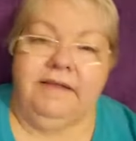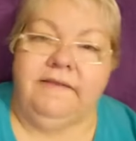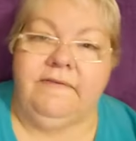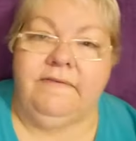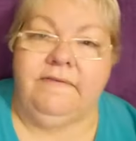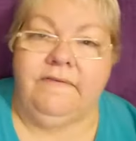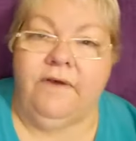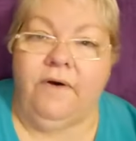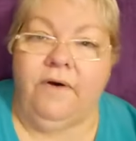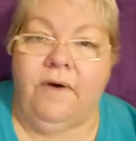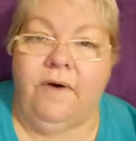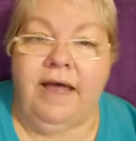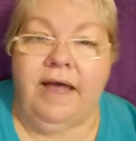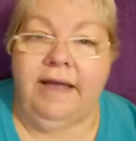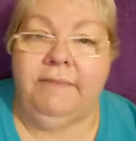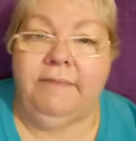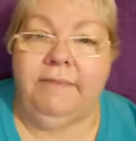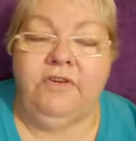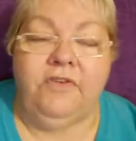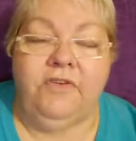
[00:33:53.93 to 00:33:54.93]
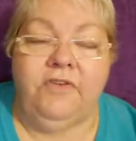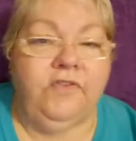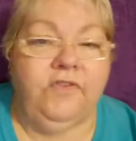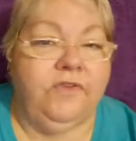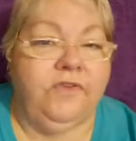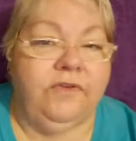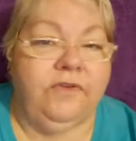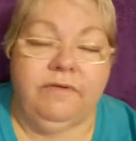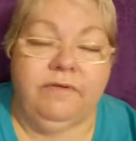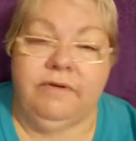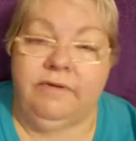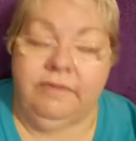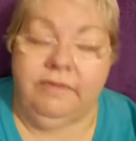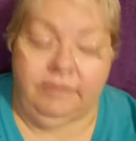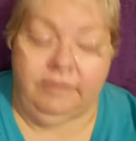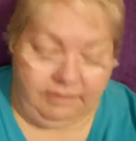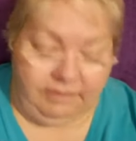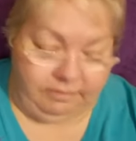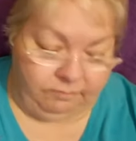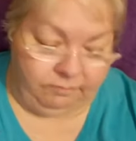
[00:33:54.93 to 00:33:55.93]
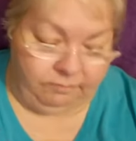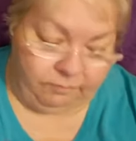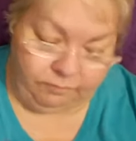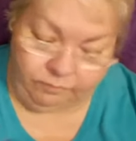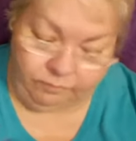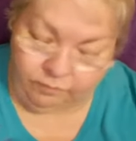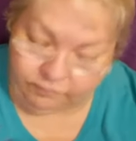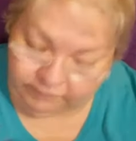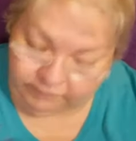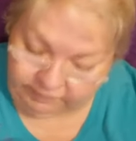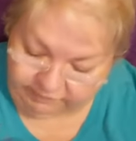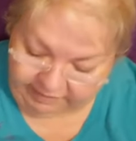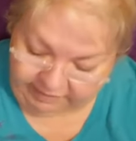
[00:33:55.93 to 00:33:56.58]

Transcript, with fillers: So I'm just moving